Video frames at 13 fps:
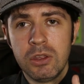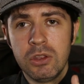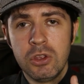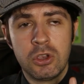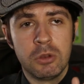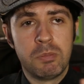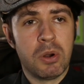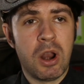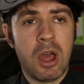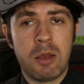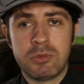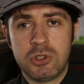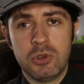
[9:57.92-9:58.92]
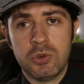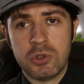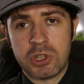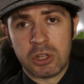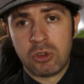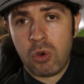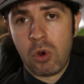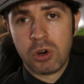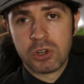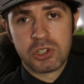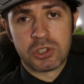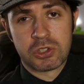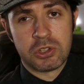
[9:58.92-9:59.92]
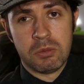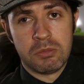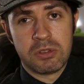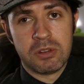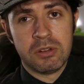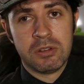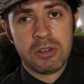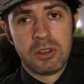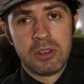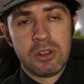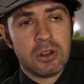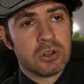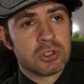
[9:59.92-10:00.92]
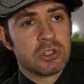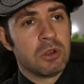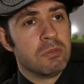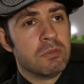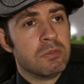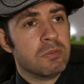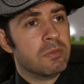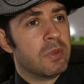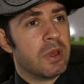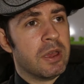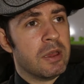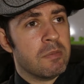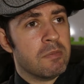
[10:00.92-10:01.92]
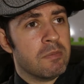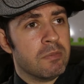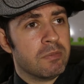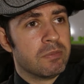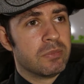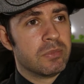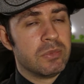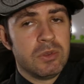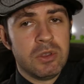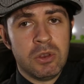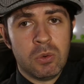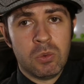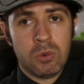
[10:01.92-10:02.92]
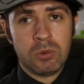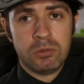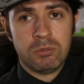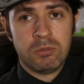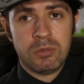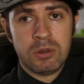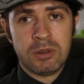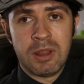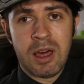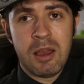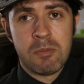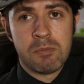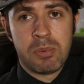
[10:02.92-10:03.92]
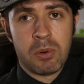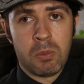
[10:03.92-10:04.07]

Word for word: you could perhaps use a torch or something or some, um, you know, lamp